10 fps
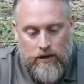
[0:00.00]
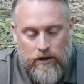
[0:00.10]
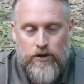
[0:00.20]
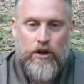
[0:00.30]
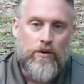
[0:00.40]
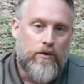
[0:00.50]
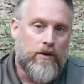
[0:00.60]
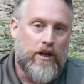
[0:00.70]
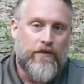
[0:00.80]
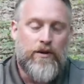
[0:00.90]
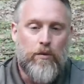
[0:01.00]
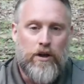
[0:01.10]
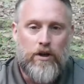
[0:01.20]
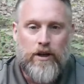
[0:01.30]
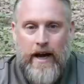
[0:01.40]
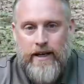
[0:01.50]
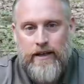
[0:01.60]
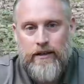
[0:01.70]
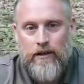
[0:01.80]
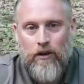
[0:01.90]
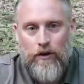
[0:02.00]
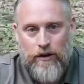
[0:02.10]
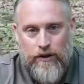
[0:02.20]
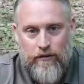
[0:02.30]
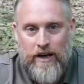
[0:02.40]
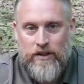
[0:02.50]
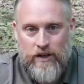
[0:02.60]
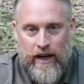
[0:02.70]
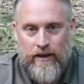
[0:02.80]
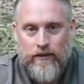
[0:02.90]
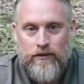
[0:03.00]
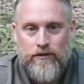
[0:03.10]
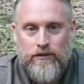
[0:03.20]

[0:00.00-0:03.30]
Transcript: So if you want to look at it on a threat scale,